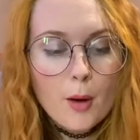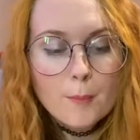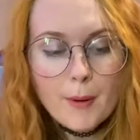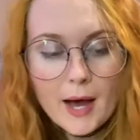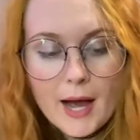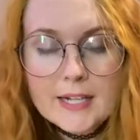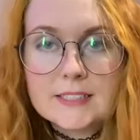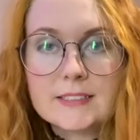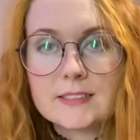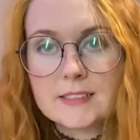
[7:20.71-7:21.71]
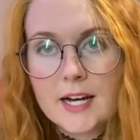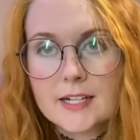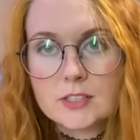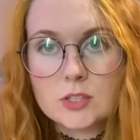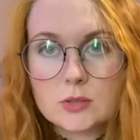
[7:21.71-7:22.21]
but I did
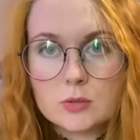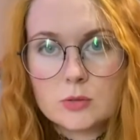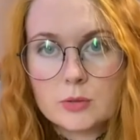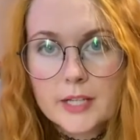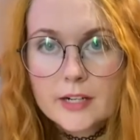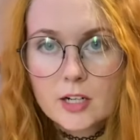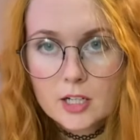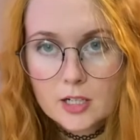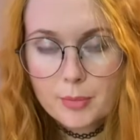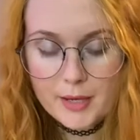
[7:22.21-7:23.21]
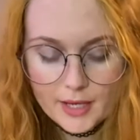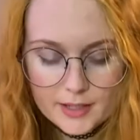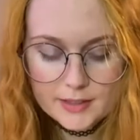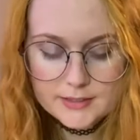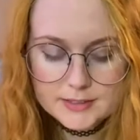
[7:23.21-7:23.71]
decide to get her
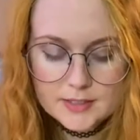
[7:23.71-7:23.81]
because